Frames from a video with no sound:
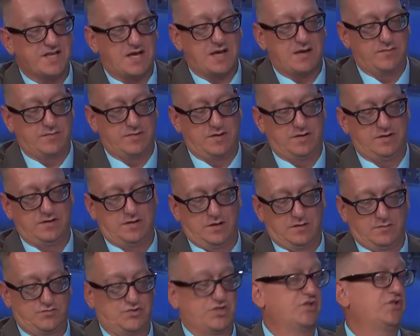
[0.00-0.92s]
uh, you
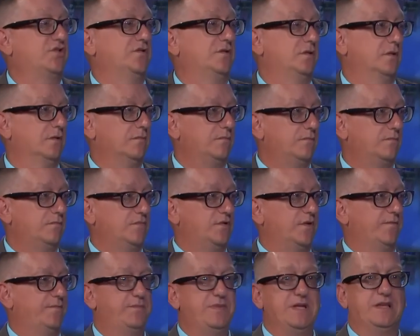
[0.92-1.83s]
know, just to,
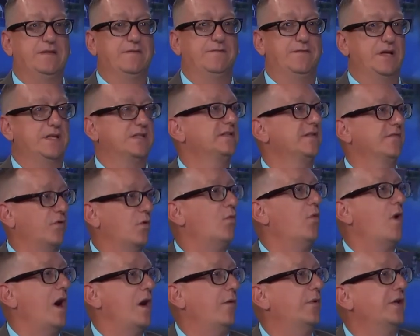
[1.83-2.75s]
to, be defensive and
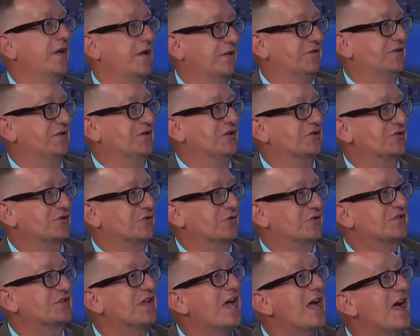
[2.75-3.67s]
why we got the
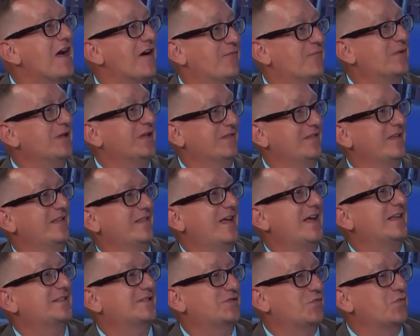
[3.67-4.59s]
additional staff. Be, that,
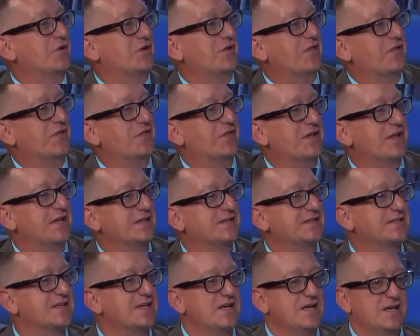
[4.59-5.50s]
that's one of the
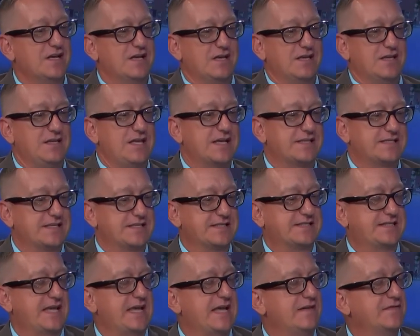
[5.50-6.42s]
things. Yes, it
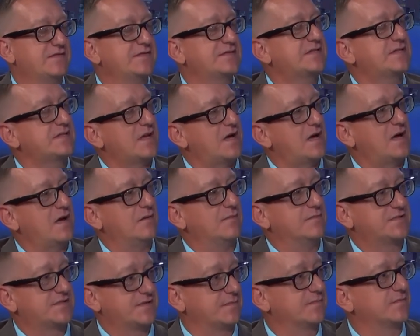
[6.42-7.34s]
saves
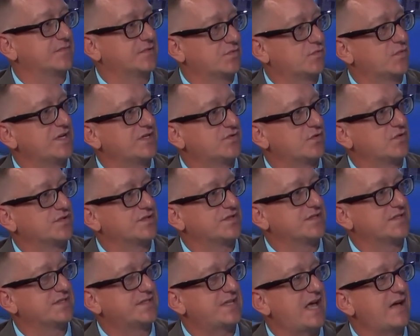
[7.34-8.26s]
um, some
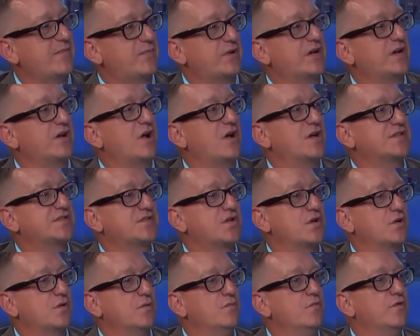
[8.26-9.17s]
resources and staff, but it
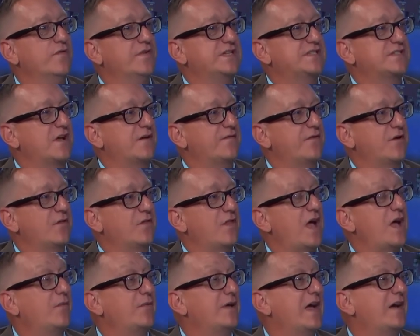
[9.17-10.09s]
also, moving stuff
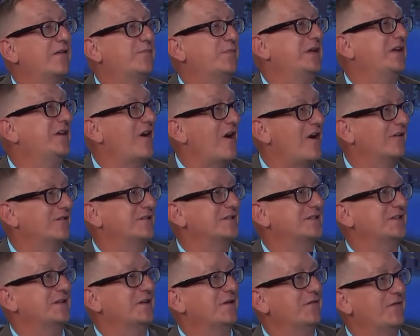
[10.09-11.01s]
online, we have to be
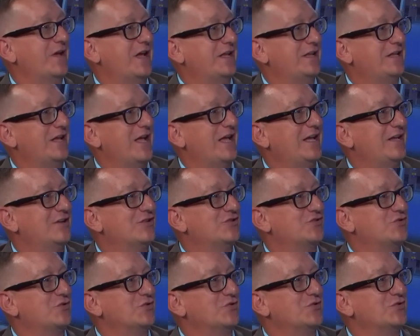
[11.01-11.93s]
cognizant of ADA
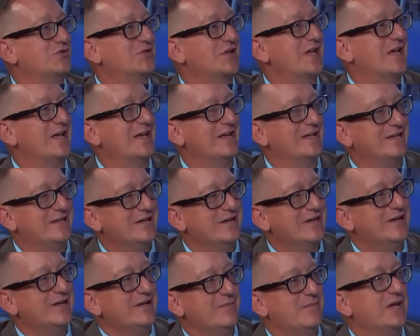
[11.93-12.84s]
issues right. and
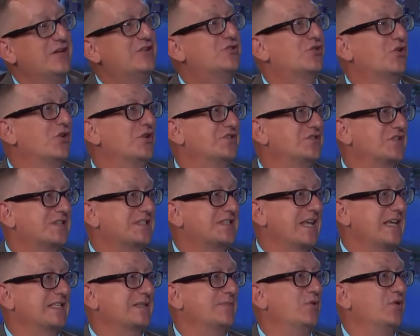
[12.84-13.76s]
make sure it's
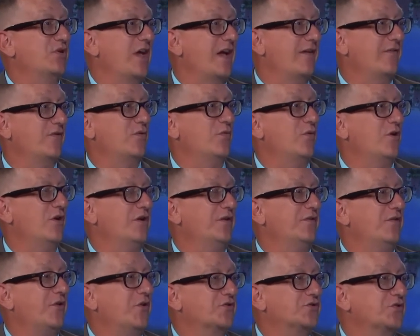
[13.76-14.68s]
accessible to
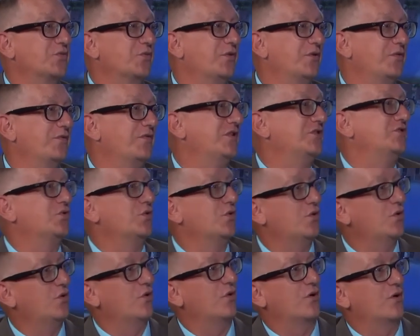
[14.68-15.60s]
everyone, those with
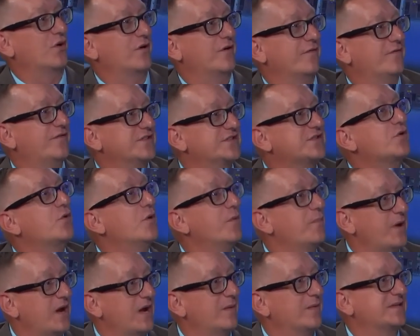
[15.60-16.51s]
visual or physical
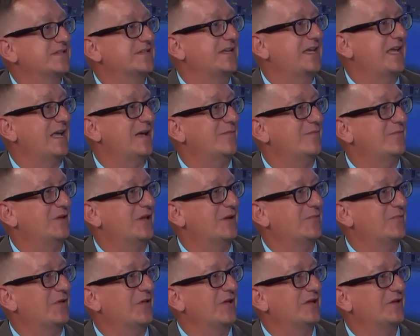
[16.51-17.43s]
impairments that can't
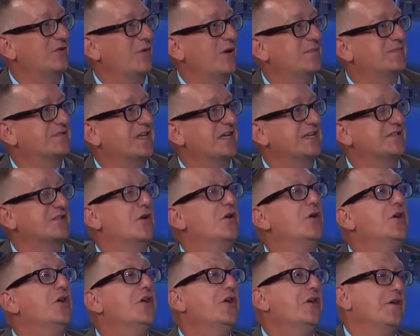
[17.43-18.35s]
manipulate the website.
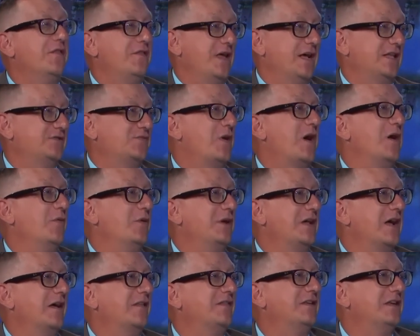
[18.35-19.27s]
So that's why we
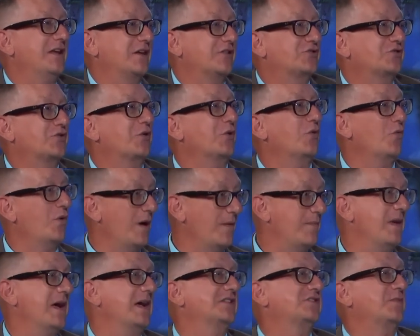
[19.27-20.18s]
got the extra well,
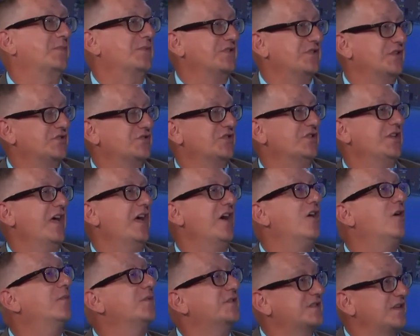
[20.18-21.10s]
webmaster position to
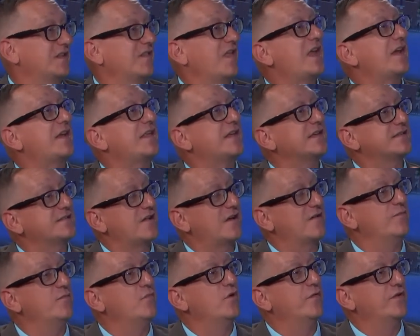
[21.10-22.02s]
help because a lot of that
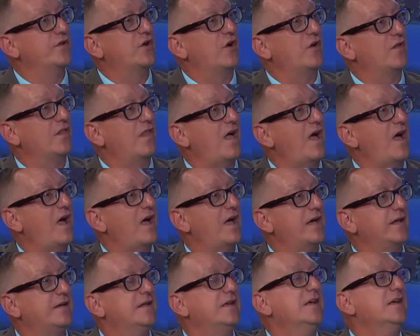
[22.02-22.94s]
stuff moving
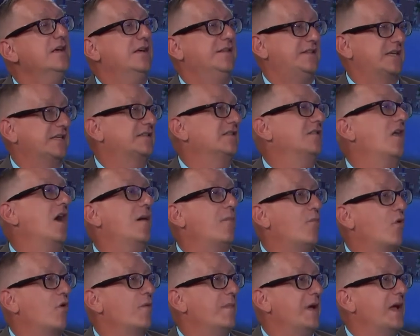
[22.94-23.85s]
online, it takes a lot
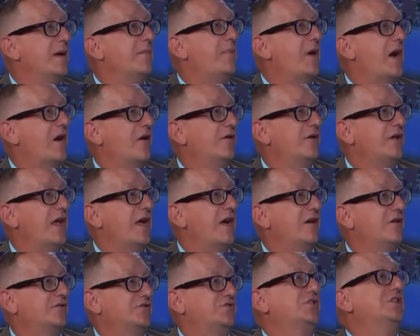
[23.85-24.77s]
more manpower
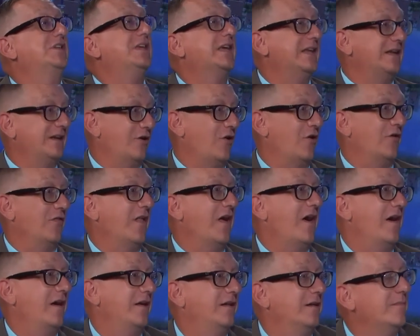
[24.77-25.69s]
now to get it
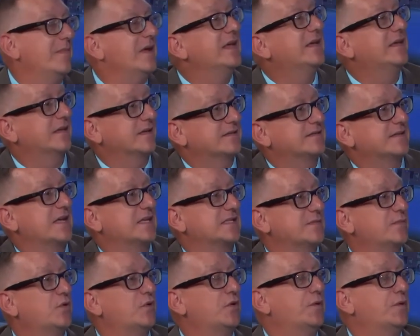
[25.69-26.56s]
online and make it accessible.